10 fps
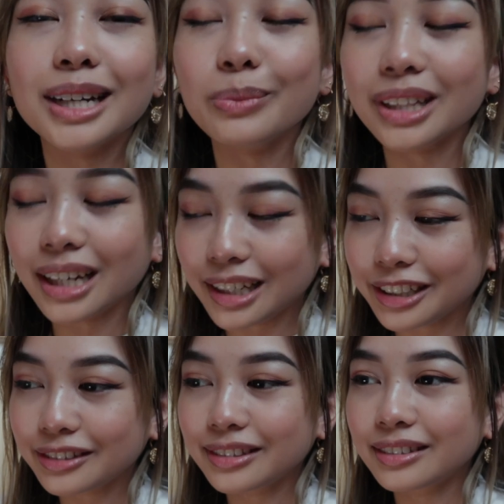I'm a
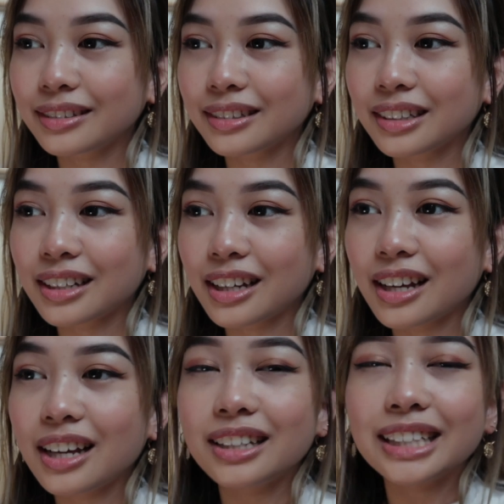liar.
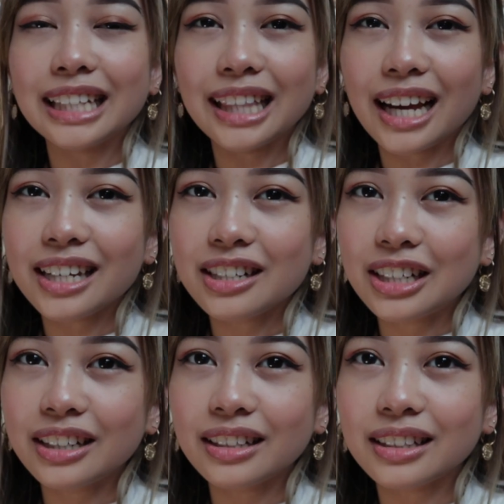The
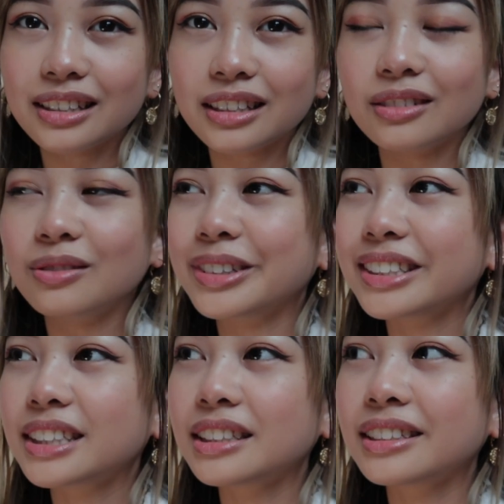liar is the,
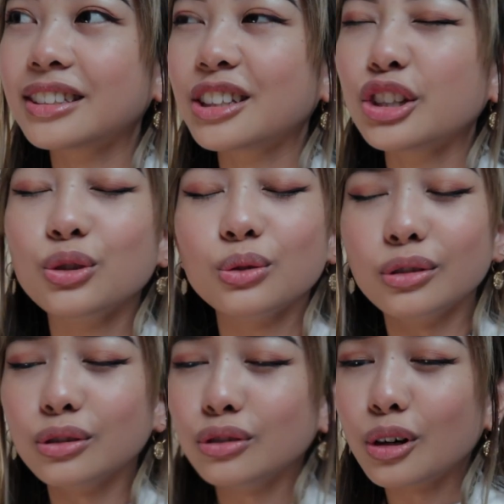what is it?
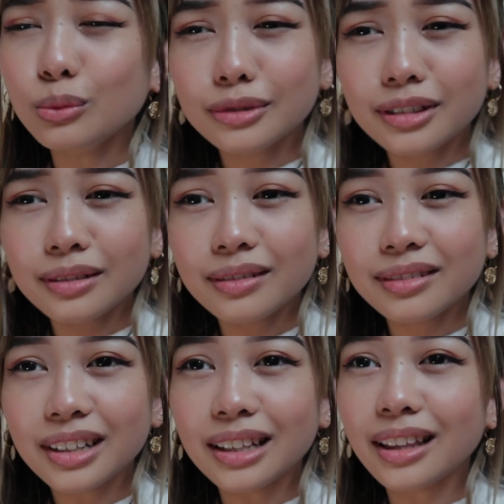You do not.
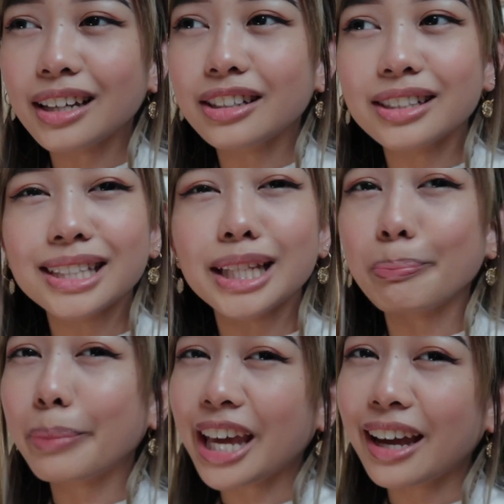The liar is the
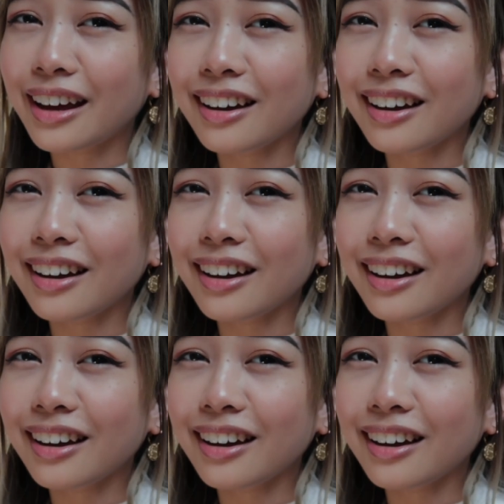pig.